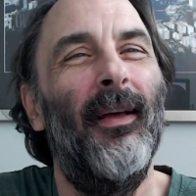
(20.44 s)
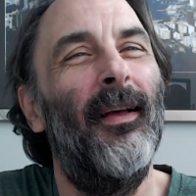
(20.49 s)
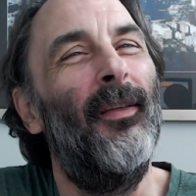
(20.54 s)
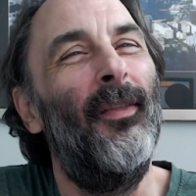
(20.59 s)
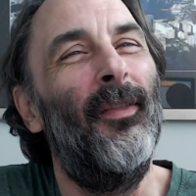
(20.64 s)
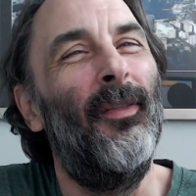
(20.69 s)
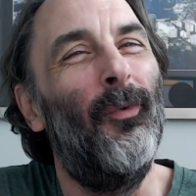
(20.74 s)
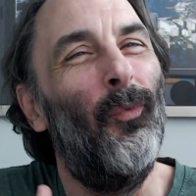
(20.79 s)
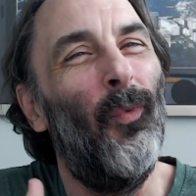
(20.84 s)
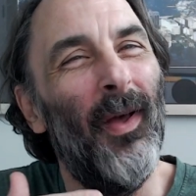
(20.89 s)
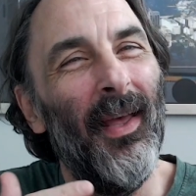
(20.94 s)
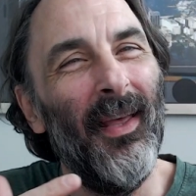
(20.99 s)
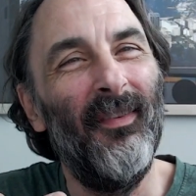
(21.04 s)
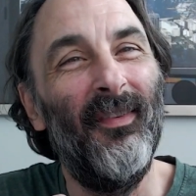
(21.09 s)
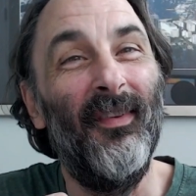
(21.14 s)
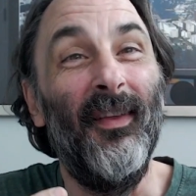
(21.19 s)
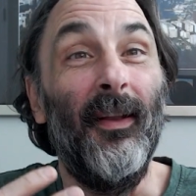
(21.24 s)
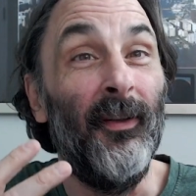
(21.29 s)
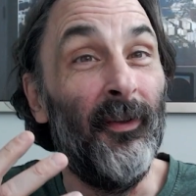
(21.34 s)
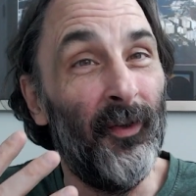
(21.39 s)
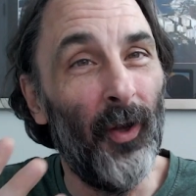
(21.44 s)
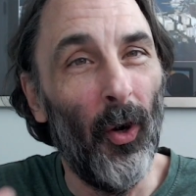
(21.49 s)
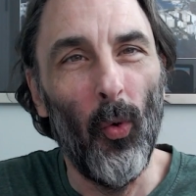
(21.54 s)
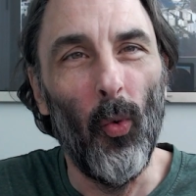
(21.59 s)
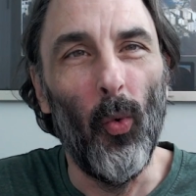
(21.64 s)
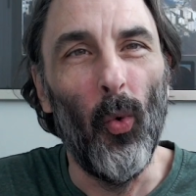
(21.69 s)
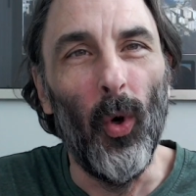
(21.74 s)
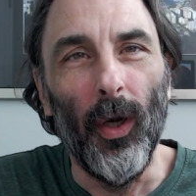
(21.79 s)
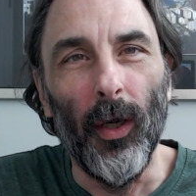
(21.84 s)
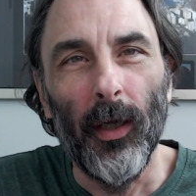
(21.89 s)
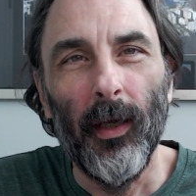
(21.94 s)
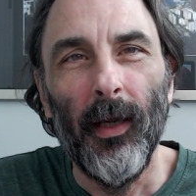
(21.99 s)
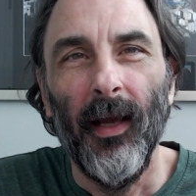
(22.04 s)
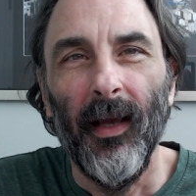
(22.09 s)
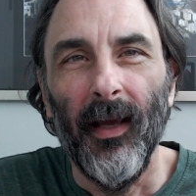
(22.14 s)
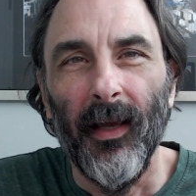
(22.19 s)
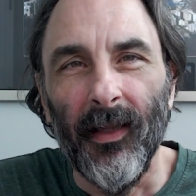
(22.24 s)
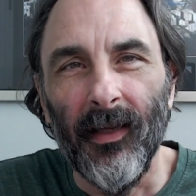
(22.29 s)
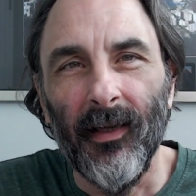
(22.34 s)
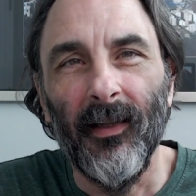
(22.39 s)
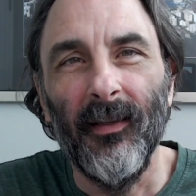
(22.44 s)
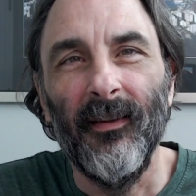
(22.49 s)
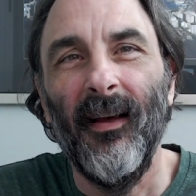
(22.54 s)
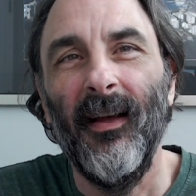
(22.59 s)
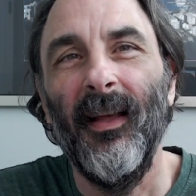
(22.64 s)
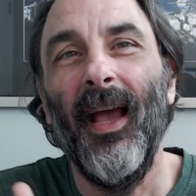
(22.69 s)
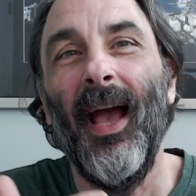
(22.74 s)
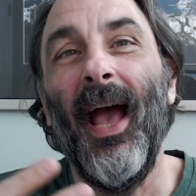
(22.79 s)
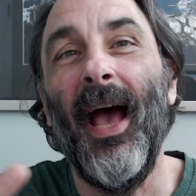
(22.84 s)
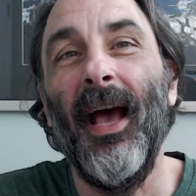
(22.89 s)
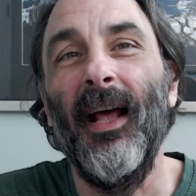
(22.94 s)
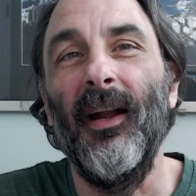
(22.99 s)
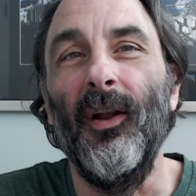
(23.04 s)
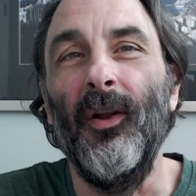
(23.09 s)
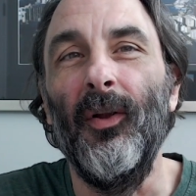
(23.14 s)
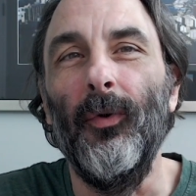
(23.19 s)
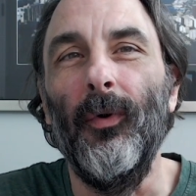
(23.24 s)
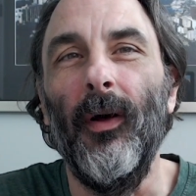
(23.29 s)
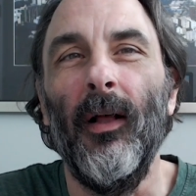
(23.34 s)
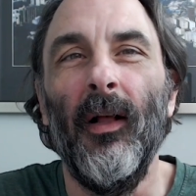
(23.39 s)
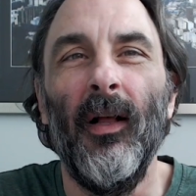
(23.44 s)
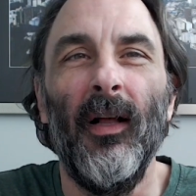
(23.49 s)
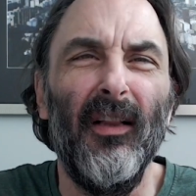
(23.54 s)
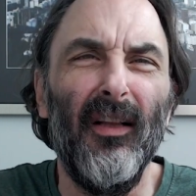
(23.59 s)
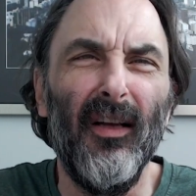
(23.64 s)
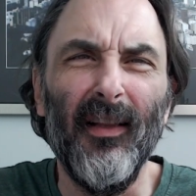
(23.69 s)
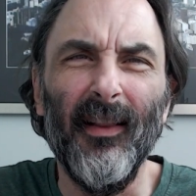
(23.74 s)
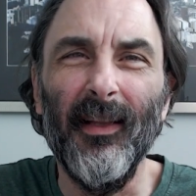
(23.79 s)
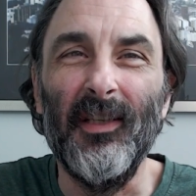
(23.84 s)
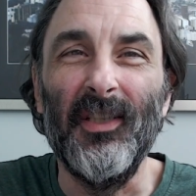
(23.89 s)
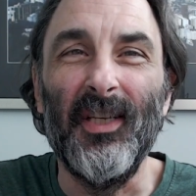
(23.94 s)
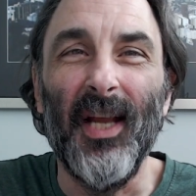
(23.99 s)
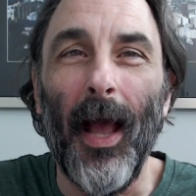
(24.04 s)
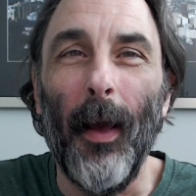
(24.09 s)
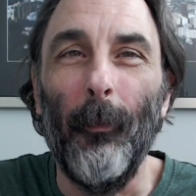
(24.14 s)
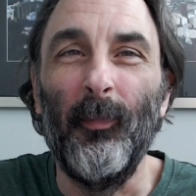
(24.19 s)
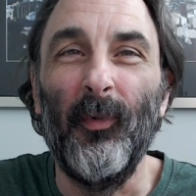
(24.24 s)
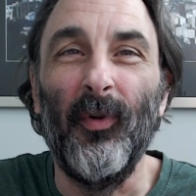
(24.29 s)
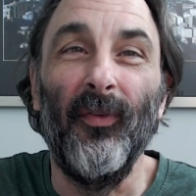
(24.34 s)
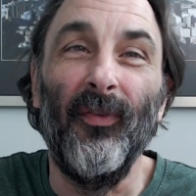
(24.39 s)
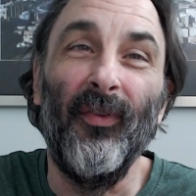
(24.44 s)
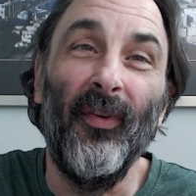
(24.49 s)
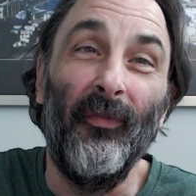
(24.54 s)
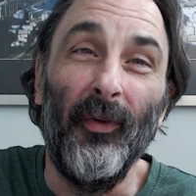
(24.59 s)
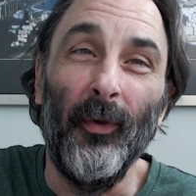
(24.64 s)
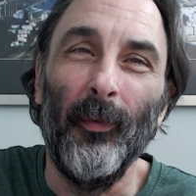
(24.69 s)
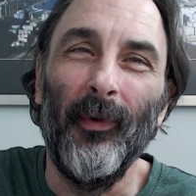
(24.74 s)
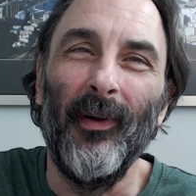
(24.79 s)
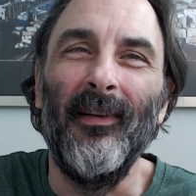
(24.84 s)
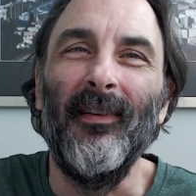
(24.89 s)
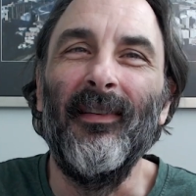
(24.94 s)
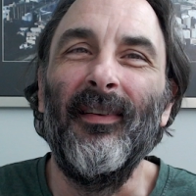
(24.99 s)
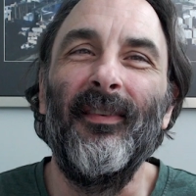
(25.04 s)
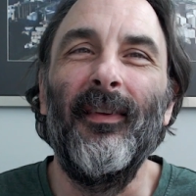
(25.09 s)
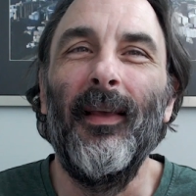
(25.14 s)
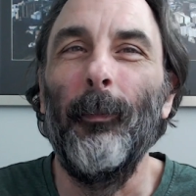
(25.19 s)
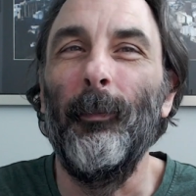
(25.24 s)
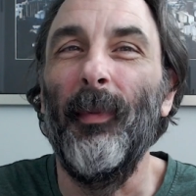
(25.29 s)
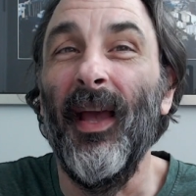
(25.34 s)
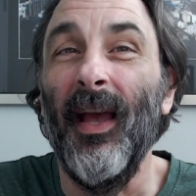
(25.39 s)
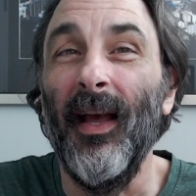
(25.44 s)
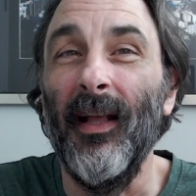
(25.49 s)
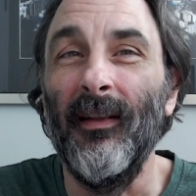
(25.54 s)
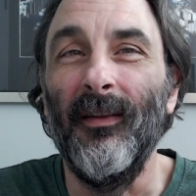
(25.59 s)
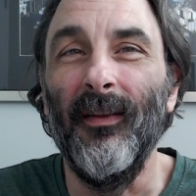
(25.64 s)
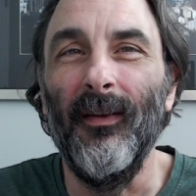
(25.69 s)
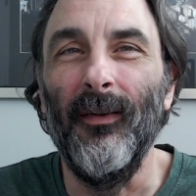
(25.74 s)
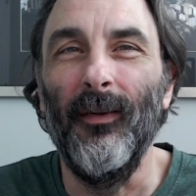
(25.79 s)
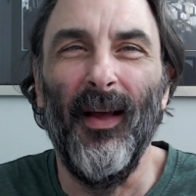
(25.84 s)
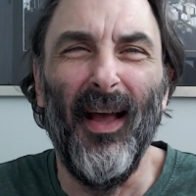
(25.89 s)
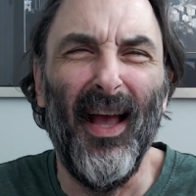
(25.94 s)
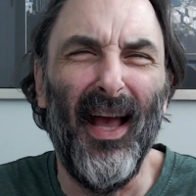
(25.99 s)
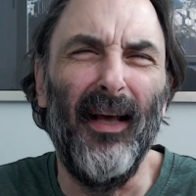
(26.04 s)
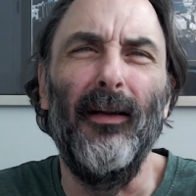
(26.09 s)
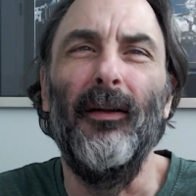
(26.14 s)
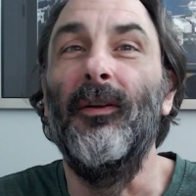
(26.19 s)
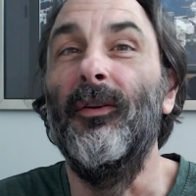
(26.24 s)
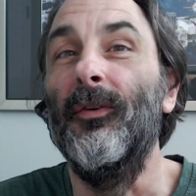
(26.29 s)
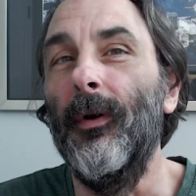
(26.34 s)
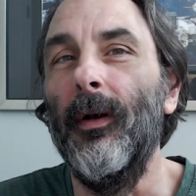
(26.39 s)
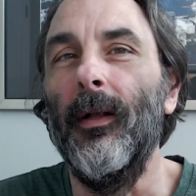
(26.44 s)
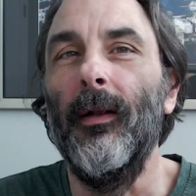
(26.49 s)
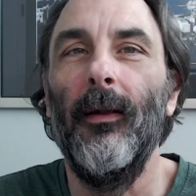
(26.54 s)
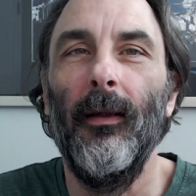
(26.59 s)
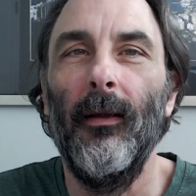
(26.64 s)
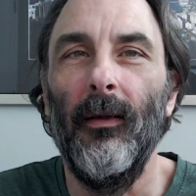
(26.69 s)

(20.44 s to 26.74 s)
the ways that don't work, and I'll tell you how to do it. Look at the chapters if you want to just skip ahead to how to do it.